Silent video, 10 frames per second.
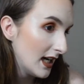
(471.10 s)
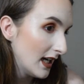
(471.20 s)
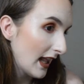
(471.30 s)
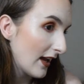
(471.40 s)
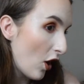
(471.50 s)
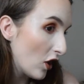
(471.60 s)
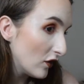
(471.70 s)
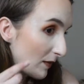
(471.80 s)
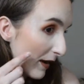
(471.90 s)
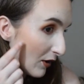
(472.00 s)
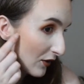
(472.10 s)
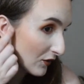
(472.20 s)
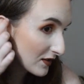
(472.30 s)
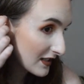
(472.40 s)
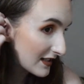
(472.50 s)
Like all of my
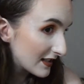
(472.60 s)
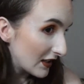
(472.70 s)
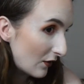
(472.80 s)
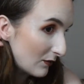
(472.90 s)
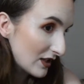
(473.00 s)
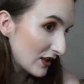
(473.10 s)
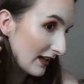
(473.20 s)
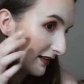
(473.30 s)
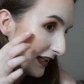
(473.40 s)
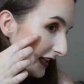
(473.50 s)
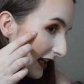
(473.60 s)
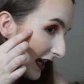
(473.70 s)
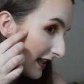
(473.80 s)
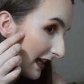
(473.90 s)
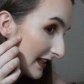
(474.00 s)
product is still on, which I really
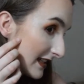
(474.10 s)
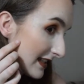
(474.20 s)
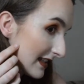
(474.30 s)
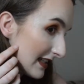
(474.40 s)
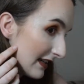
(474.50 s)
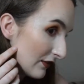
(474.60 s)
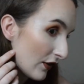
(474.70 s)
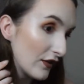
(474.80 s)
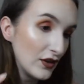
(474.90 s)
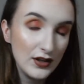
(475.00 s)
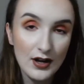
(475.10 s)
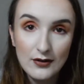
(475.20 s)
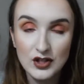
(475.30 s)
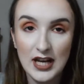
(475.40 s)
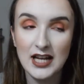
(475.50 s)
like there's near enough
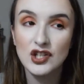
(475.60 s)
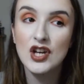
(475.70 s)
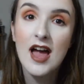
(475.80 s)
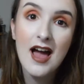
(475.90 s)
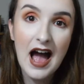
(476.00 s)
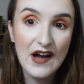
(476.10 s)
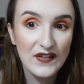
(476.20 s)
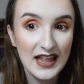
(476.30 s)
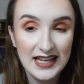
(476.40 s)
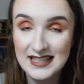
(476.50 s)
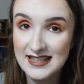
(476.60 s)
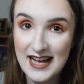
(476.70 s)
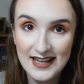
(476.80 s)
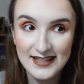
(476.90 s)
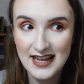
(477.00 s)
no change. I feel like it's
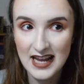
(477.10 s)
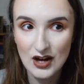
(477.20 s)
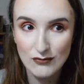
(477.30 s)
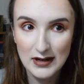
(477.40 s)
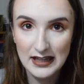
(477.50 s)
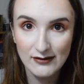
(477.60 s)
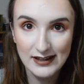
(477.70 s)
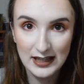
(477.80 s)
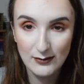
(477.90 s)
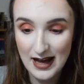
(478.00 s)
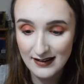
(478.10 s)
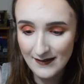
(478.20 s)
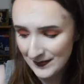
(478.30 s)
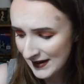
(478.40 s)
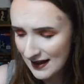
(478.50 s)
lasting really, really well.
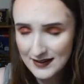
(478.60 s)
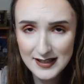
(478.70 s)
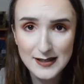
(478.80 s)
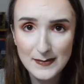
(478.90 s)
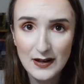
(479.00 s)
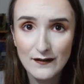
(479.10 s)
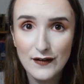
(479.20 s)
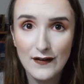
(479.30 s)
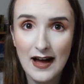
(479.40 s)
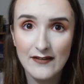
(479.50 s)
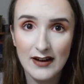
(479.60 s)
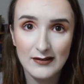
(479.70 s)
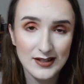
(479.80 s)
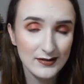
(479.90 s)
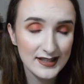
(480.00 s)
And this has been on for 5
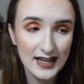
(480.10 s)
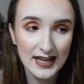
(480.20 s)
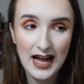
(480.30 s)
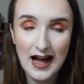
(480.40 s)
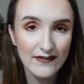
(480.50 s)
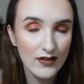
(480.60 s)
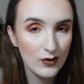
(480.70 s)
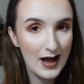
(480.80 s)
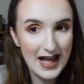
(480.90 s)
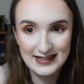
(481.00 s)
hours, so it's like half of the wear